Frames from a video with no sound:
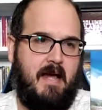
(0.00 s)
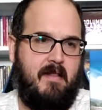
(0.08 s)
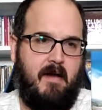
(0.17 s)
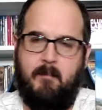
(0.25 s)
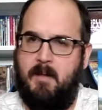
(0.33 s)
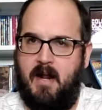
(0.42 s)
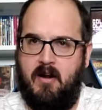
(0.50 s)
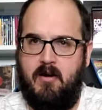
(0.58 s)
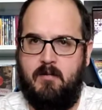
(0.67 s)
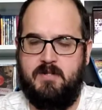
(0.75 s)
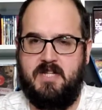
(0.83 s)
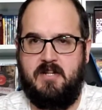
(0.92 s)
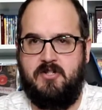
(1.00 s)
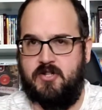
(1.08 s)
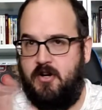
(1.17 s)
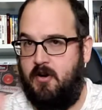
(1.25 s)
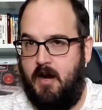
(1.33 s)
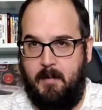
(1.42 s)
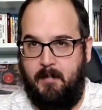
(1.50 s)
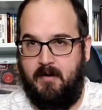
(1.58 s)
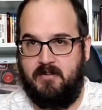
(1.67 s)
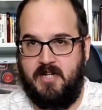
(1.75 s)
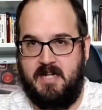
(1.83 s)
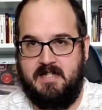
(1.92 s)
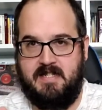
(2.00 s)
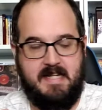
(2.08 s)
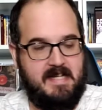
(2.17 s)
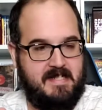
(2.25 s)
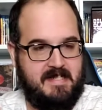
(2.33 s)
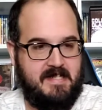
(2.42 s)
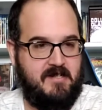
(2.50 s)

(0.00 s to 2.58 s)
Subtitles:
I'm not 100% sure. I apologize to